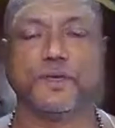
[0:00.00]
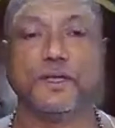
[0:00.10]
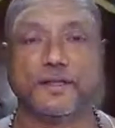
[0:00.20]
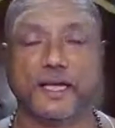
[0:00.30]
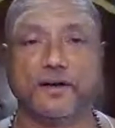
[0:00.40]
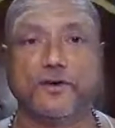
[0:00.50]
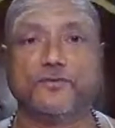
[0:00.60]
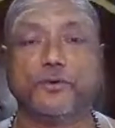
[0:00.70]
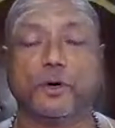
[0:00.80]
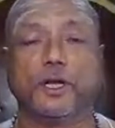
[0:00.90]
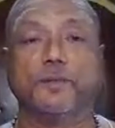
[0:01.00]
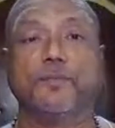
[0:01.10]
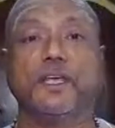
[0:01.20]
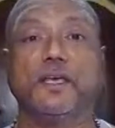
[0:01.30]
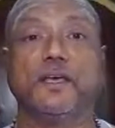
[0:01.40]
Then for him
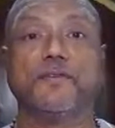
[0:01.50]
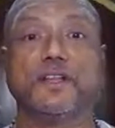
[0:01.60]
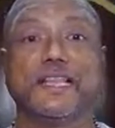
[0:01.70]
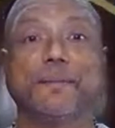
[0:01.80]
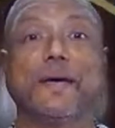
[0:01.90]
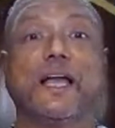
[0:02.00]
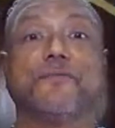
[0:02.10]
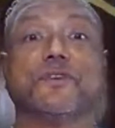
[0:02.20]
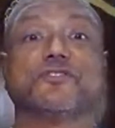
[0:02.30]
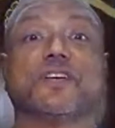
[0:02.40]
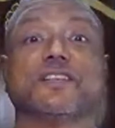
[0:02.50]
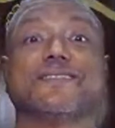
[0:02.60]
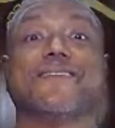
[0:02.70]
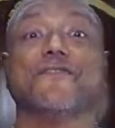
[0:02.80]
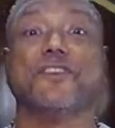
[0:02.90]
the everything manifests
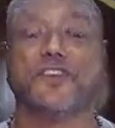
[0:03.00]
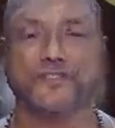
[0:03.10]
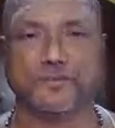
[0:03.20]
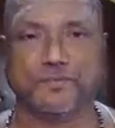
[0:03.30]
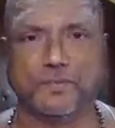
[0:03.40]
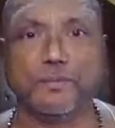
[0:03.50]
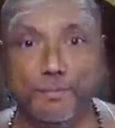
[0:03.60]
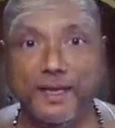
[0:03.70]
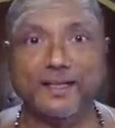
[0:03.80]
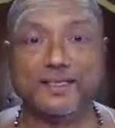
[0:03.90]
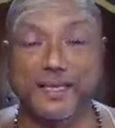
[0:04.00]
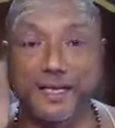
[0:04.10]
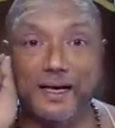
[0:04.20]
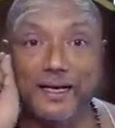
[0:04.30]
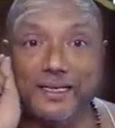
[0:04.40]
as viyat, means
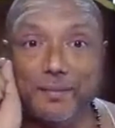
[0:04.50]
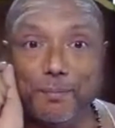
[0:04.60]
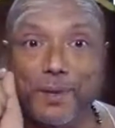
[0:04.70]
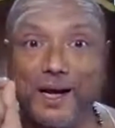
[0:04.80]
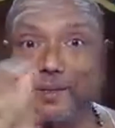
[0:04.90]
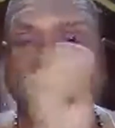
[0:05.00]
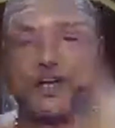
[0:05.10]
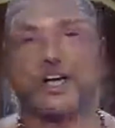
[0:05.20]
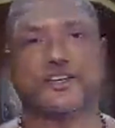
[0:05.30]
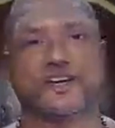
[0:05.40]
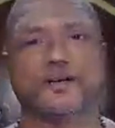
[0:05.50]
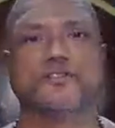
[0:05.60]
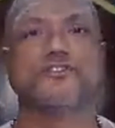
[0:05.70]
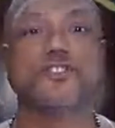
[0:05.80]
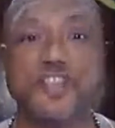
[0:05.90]
paramakasha,
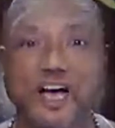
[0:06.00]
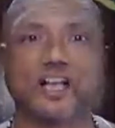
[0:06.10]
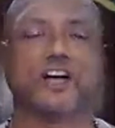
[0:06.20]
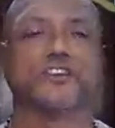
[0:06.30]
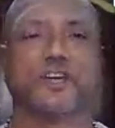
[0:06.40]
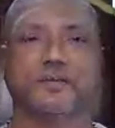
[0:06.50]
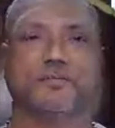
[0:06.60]
chidakasha.